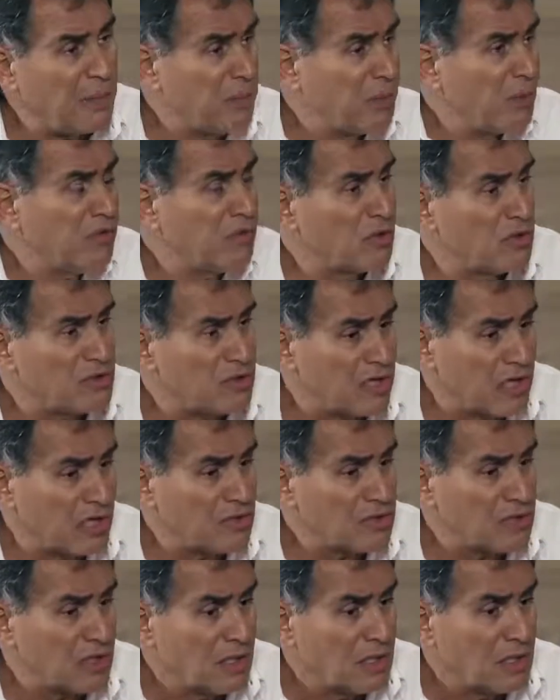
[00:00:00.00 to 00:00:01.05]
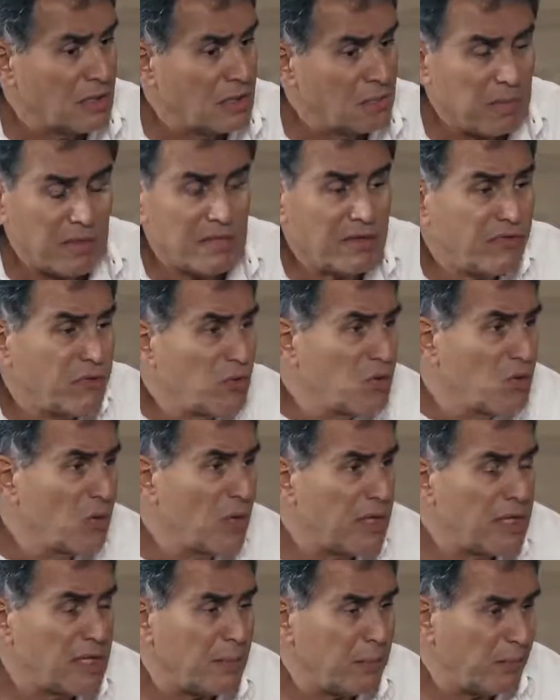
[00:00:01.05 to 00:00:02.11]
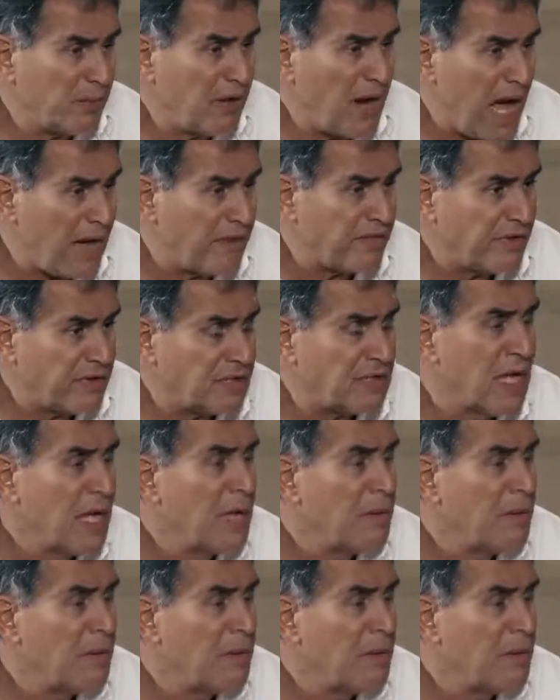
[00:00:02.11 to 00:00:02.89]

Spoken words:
approve those things. But if you do it private,